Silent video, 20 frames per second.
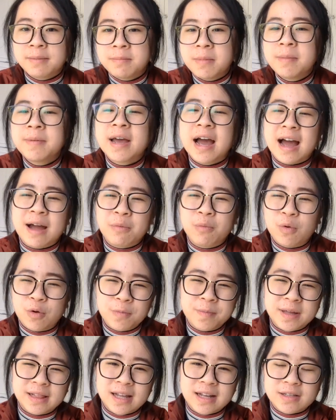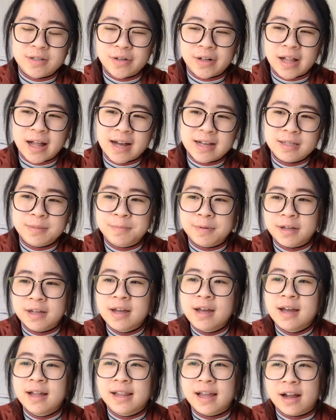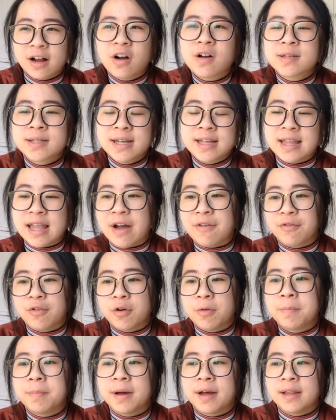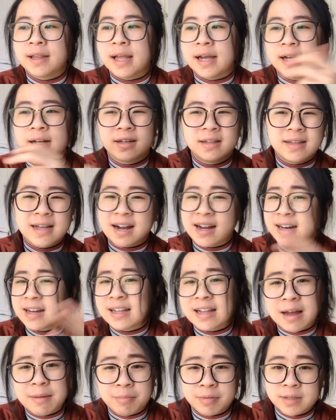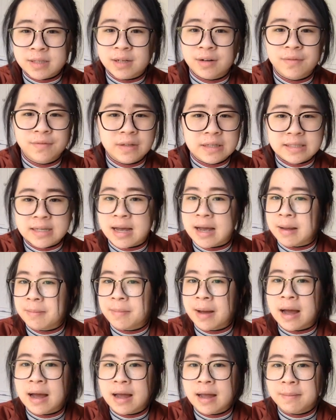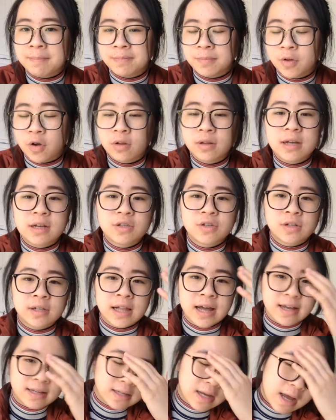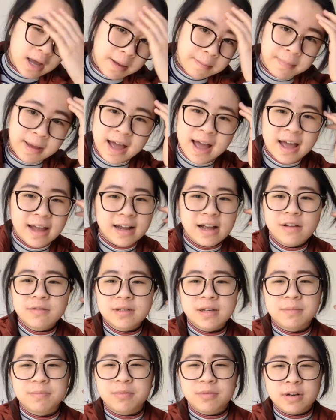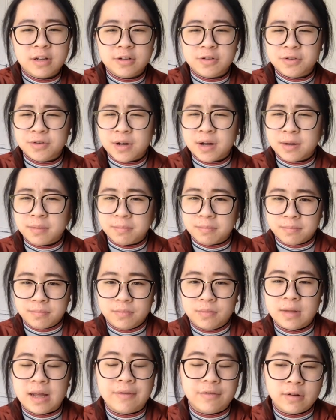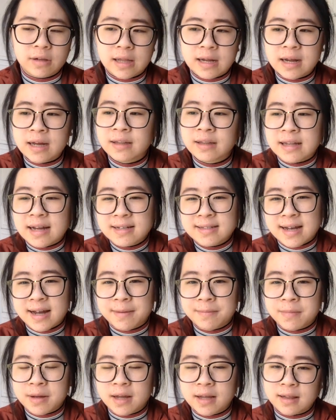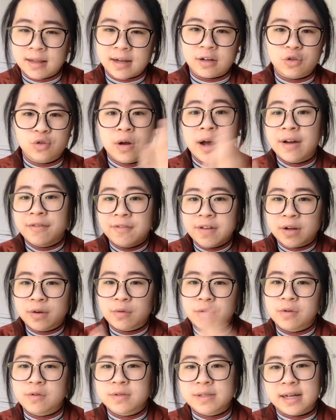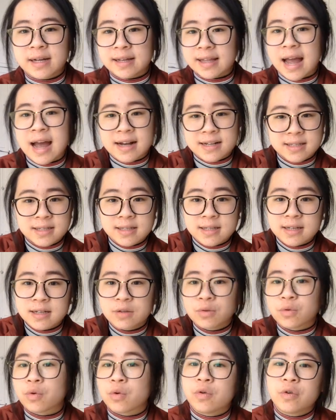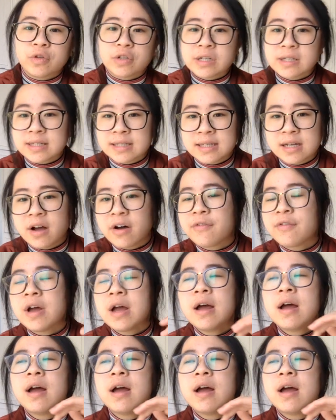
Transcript: Maybe I will be late to class, but I can't say never, but like 99% of the time I'm not late to class. But hangouts, I'm pretty sure I'm never late unless I'm in like a traffic or there's like an accident or urgent stuff.